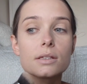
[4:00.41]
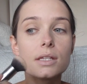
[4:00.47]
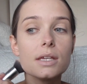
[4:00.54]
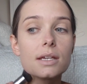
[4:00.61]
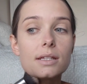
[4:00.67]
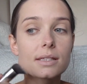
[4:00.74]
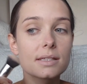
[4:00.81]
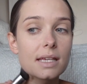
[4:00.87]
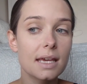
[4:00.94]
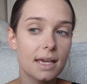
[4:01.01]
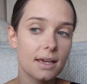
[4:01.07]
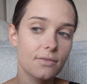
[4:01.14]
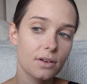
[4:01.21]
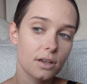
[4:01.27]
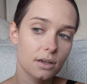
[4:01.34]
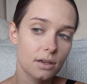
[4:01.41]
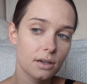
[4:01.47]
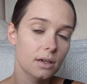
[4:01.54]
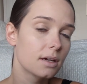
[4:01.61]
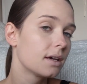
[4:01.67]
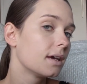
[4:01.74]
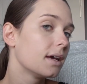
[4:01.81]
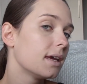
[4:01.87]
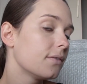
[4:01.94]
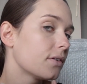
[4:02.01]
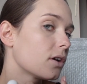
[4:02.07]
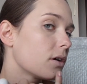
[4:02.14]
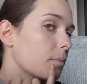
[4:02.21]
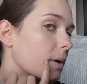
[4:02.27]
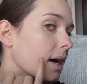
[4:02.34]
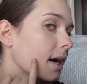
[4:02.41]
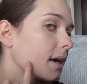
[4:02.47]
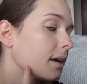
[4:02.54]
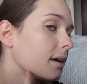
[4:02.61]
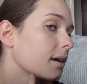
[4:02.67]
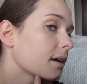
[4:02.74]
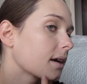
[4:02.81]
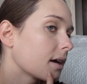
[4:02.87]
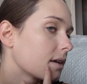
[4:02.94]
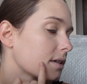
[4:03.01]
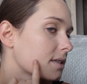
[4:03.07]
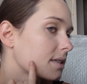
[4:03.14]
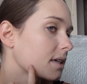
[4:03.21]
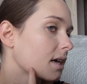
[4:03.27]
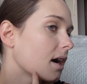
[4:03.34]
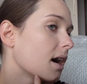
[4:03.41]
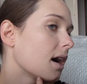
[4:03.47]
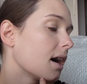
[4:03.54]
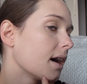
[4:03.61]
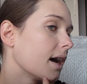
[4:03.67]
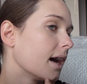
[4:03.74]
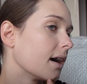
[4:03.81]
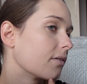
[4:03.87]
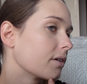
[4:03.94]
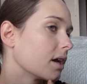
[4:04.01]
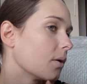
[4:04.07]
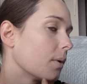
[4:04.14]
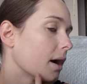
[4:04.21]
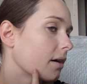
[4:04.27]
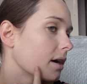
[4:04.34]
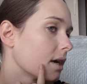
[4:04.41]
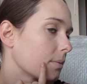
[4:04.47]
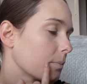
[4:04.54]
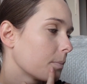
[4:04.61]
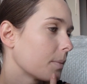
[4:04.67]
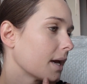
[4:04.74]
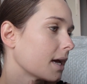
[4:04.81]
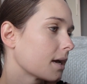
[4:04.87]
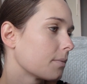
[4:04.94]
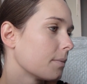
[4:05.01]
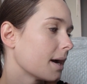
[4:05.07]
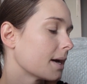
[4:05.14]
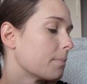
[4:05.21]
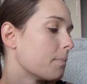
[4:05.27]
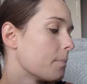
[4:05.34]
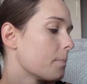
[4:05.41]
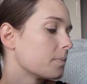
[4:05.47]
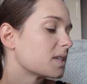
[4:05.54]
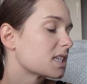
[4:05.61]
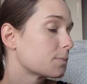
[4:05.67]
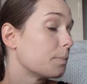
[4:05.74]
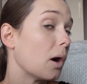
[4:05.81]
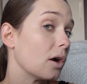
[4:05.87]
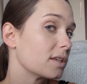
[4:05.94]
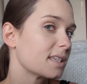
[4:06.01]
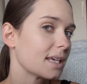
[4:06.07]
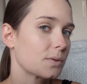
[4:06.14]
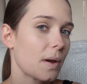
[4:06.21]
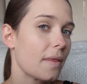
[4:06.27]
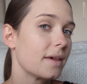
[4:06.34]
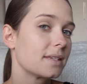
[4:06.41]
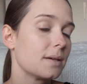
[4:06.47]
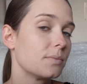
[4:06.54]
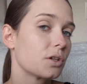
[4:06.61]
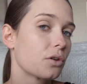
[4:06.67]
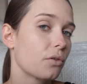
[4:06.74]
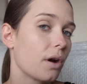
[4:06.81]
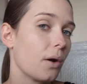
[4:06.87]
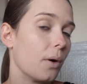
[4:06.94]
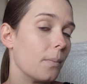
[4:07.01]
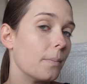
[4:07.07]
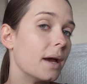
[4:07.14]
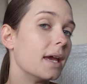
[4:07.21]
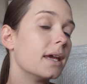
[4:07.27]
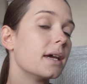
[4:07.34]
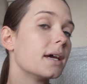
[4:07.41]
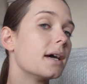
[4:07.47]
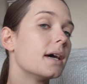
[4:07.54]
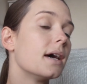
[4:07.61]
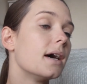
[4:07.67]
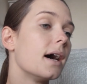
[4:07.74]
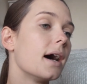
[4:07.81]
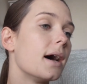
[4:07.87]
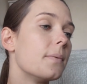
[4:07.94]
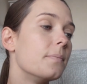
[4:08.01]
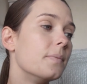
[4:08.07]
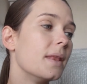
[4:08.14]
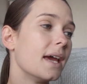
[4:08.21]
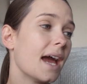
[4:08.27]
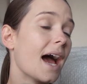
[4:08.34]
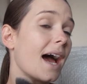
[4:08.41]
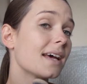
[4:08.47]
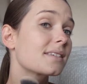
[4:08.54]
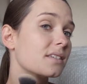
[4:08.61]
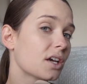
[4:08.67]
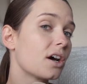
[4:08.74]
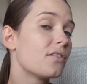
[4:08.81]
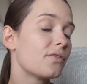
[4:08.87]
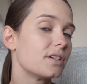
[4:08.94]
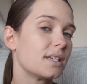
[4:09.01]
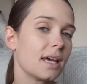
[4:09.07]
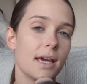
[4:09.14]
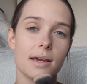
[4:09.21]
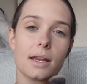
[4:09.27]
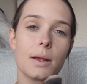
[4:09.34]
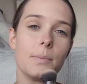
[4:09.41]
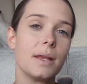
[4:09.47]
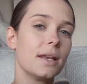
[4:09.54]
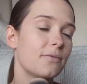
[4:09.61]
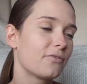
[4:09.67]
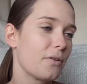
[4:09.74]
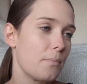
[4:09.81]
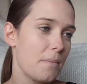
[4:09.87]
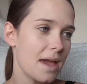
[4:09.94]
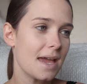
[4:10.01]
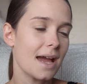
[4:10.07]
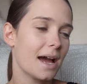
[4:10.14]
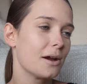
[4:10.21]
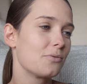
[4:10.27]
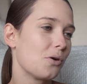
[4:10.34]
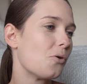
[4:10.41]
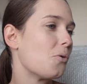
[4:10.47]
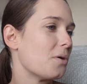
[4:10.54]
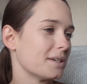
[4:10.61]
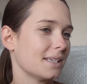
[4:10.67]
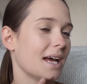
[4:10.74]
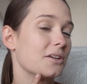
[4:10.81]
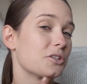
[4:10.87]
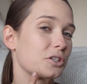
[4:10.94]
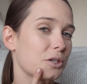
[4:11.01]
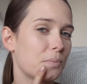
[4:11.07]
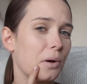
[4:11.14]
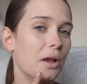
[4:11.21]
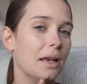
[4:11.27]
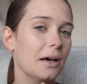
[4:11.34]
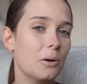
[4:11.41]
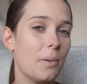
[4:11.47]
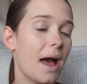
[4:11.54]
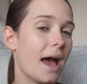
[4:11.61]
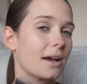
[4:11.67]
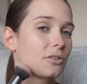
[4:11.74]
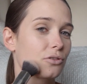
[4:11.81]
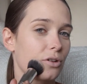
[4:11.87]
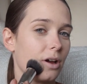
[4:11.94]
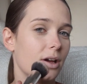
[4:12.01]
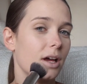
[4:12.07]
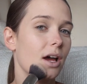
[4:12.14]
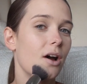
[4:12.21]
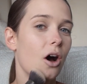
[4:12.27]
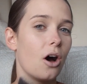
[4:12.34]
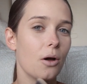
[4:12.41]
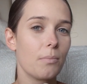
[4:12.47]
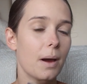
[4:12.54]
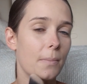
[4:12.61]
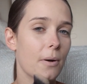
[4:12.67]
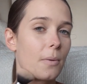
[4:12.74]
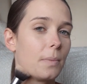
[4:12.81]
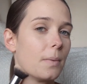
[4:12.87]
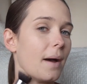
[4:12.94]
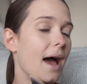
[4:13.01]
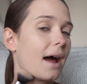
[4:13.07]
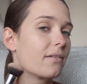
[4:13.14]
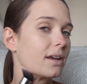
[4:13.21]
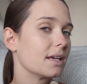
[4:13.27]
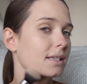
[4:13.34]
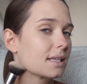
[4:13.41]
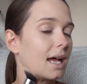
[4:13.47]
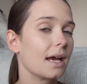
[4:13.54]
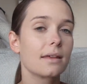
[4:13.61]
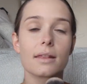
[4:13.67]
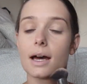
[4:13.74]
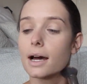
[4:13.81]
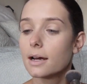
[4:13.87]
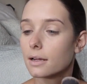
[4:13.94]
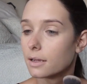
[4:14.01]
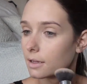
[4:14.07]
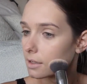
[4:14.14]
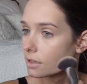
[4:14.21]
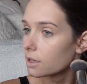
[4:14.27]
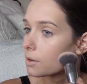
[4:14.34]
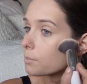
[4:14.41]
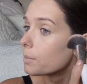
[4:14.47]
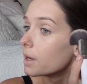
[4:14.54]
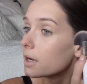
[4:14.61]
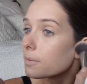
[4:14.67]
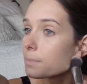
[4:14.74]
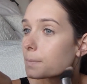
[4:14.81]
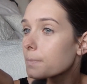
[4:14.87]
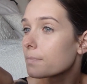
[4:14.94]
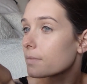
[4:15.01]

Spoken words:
So you can see even on my kind of scar area where I pick my spots, that's where they seem to grow on me, it has covered it. I mean, for me, I always like just to put a little bit extra on my problem areas like that, but